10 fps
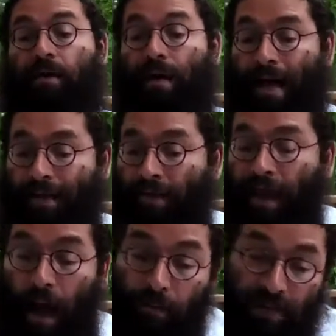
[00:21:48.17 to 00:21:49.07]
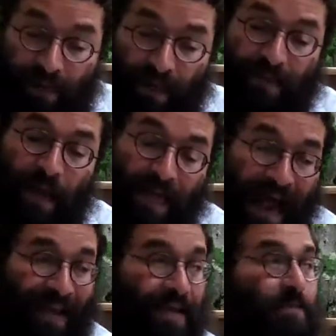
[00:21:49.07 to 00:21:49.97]
the Talmud says
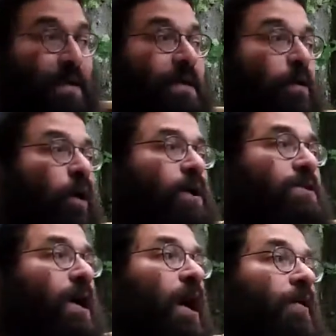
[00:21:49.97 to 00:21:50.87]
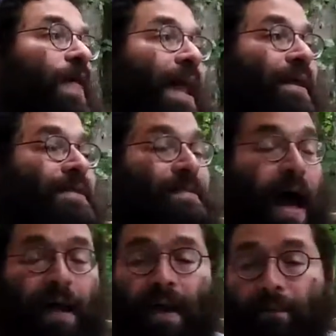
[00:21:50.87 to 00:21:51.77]
that is because that is
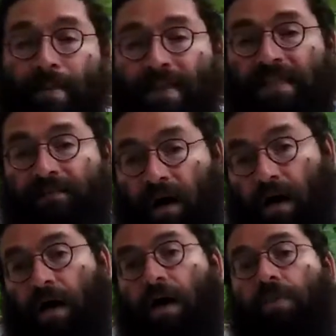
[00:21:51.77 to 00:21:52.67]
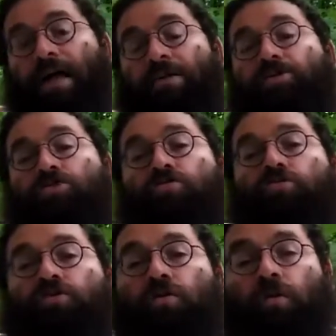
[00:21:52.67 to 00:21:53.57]
not a mitzvah that
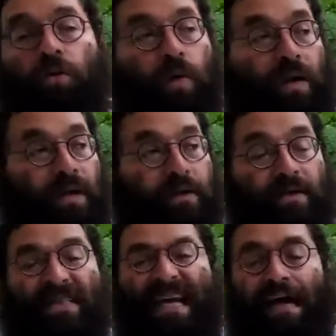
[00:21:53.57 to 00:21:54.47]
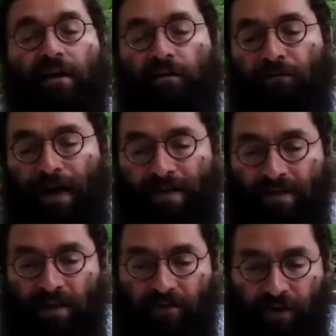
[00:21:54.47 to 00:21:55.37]
Jews were willing to sacrifice
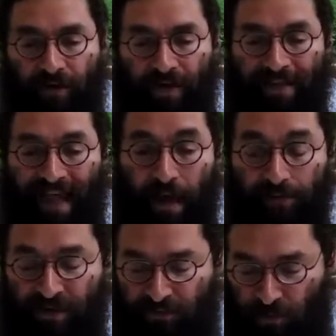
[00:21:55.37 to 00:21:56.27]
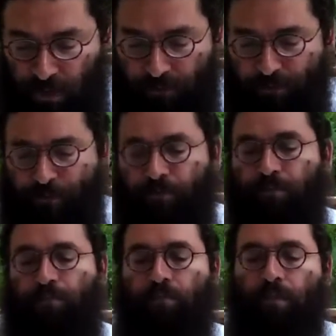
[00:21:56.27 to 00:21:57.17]
their very lives for.
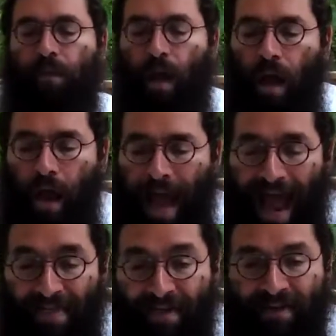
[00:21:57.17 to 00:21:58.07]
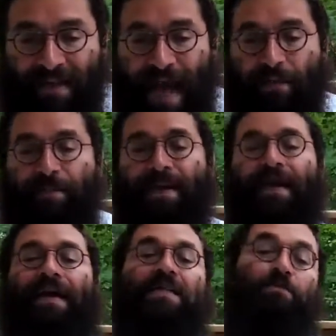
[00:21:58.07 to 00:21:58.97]
And this can be
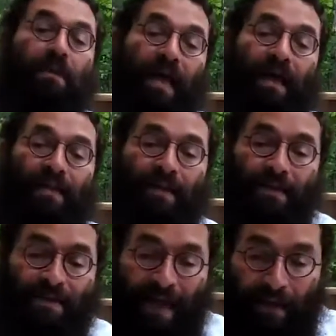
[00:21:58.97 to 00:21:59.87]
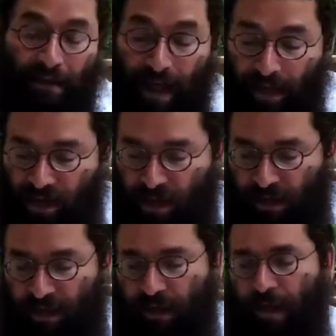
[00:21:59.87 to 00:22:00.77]
explained
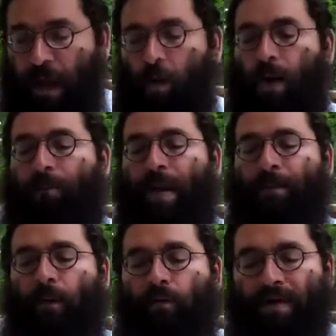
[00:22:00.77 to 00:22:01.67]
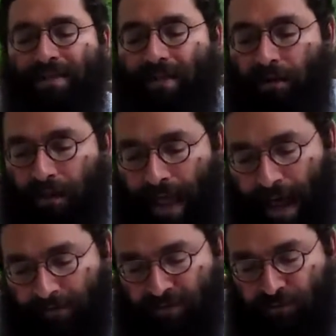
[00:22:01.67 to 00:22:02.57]
psychologically. When people risk their lives